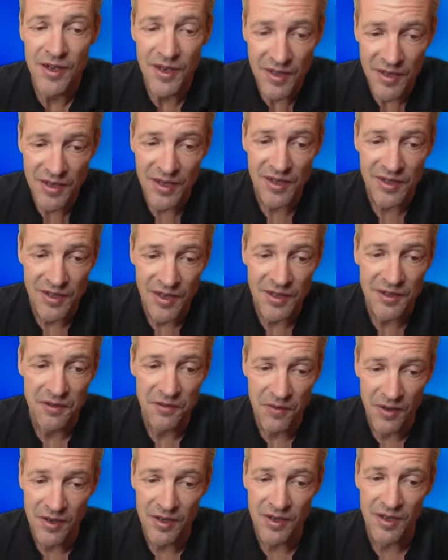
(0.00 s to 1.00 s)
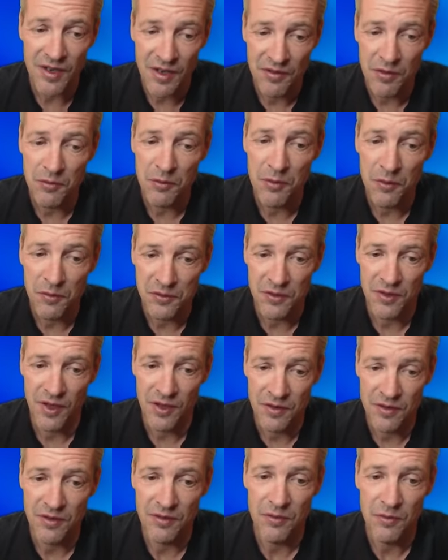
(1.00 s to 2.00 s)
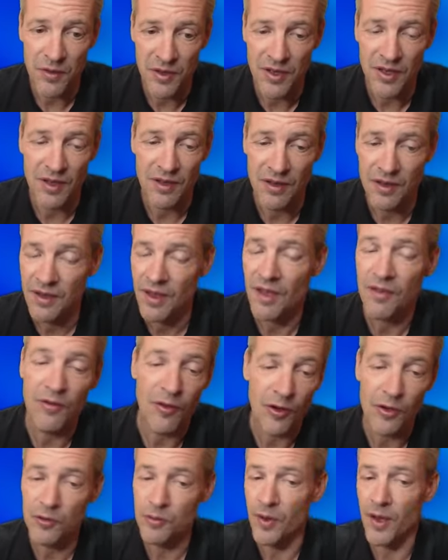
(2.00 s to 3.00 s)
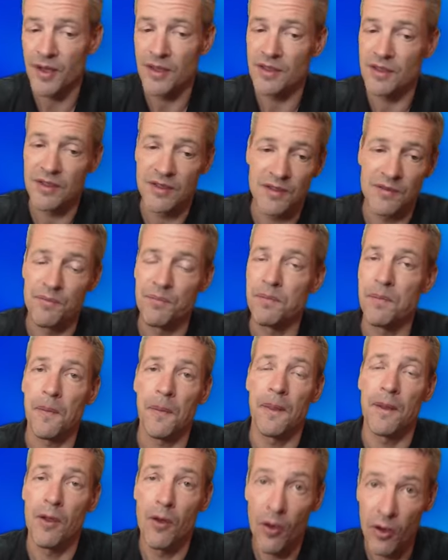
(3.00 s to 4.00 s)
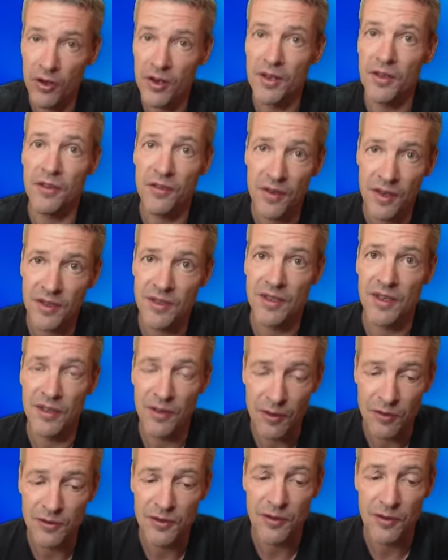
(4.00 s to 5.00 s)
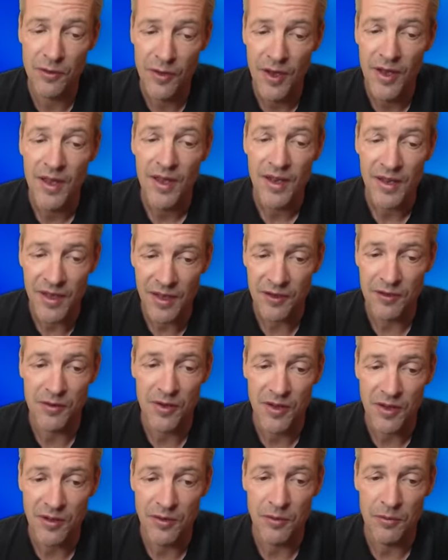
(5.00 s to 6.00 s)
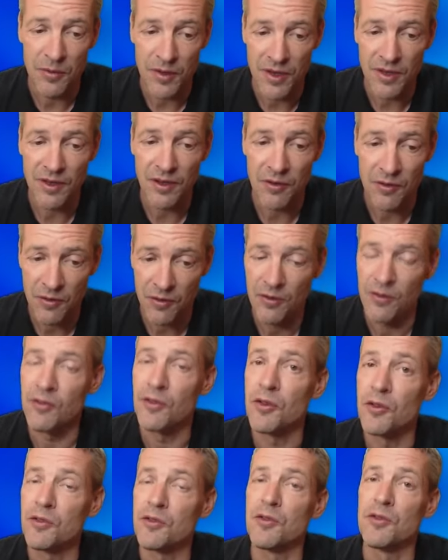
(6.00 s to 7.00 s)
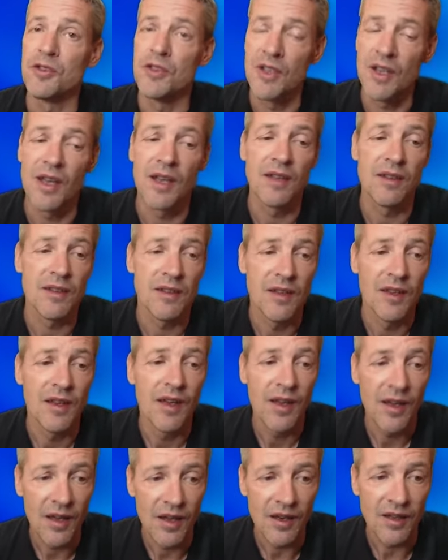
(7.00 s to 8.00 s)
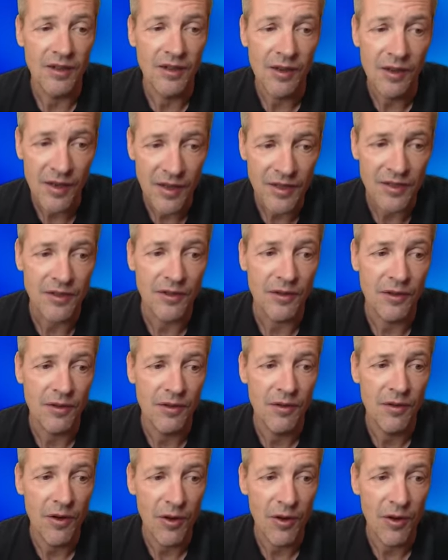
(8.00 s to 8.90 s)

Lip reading: King h8, very clever move, so that we can avoid white's concrete threats and also get ready to bring the rook to g8 a little later.